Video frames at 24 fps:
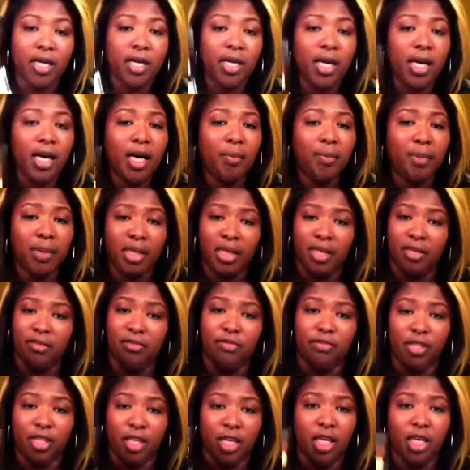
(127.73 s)
couple
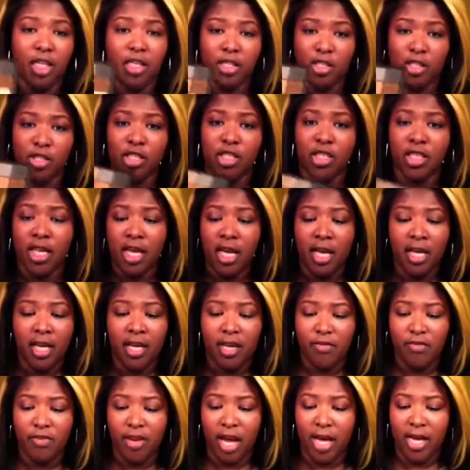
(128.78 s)
of colors,
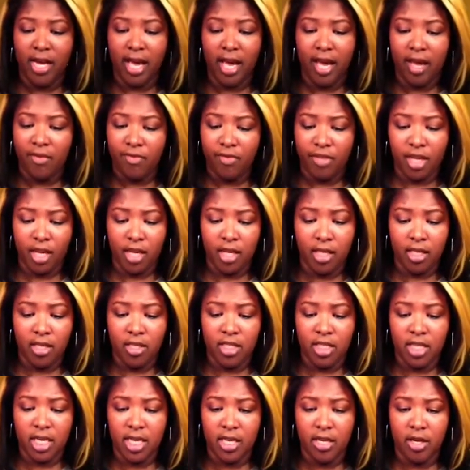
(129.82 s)
if not half the
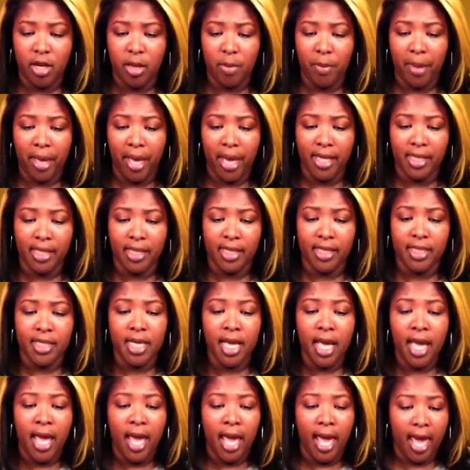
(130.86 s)
colors in her palette.
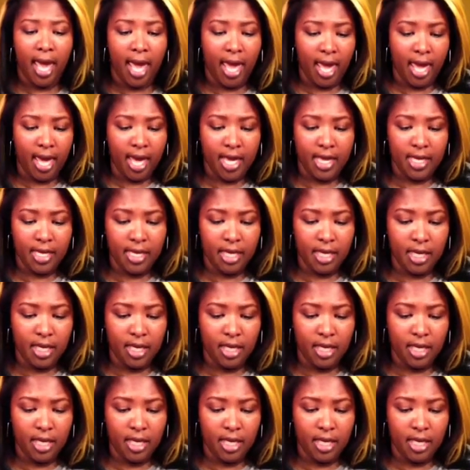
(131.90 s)
And